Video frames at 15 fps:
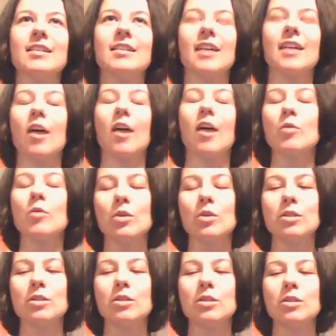I was always the
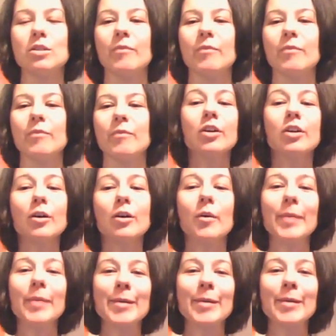one that, look
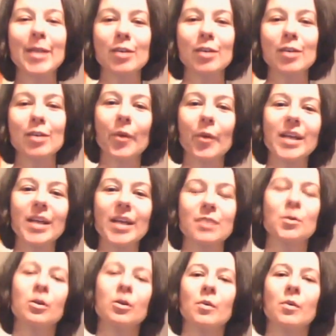what we made, look what we
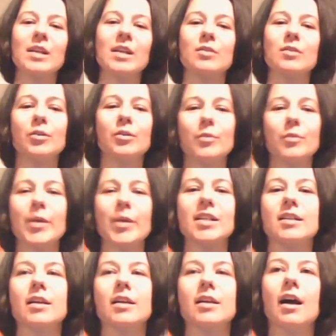did, look what we did, look what we
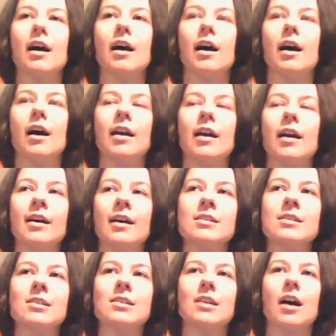did. And
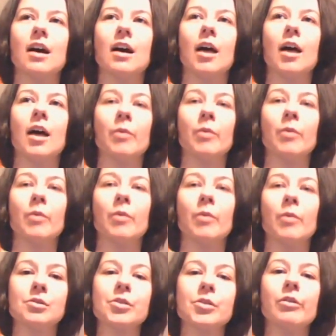as I went
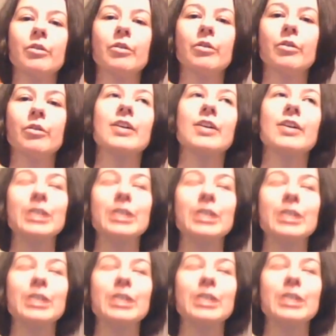through school, and actually this
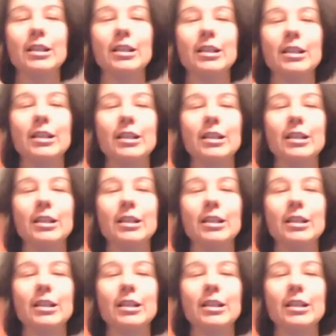is probably where that